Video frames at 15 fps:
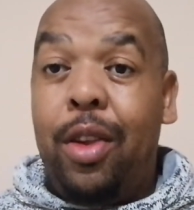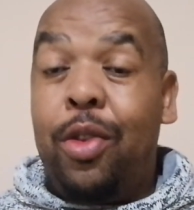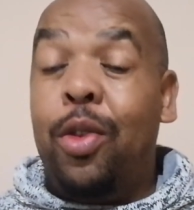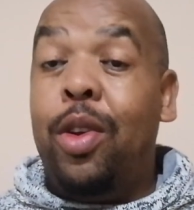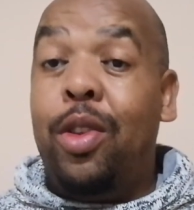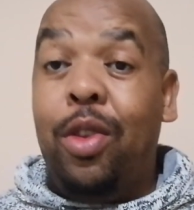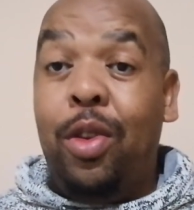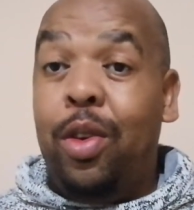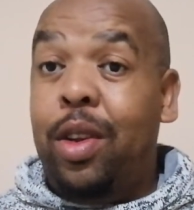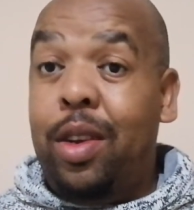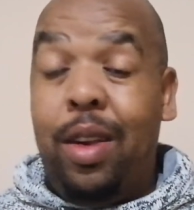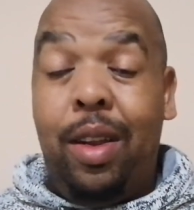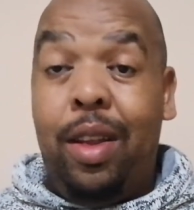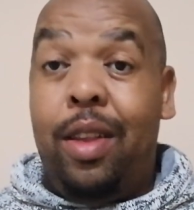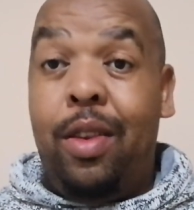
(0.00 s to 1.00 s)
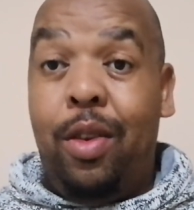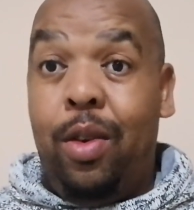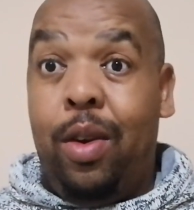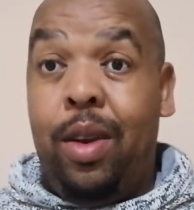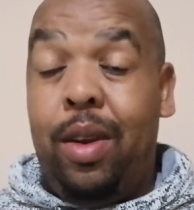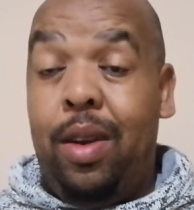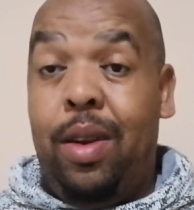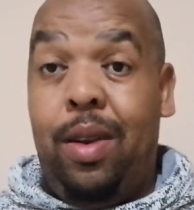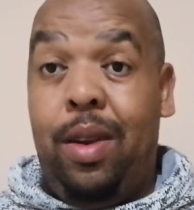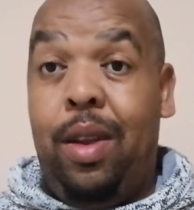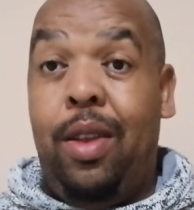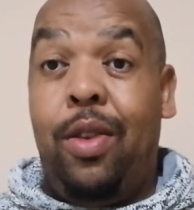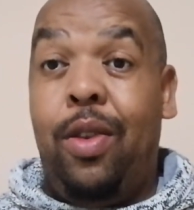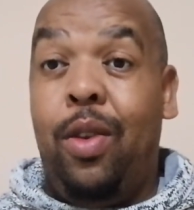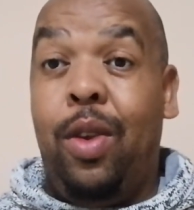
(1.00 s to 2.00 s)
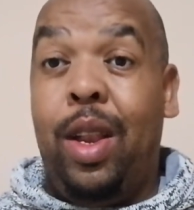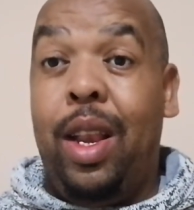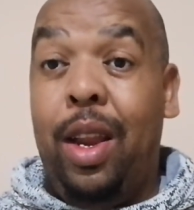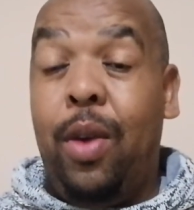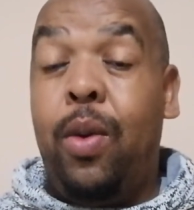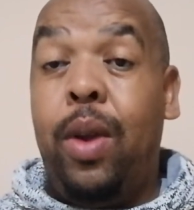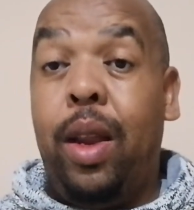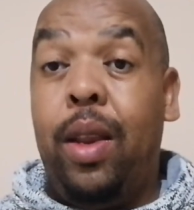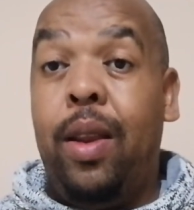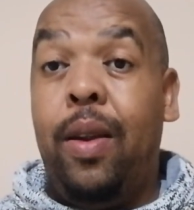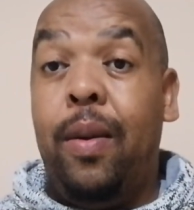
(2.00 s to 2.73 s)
So it's not liquid.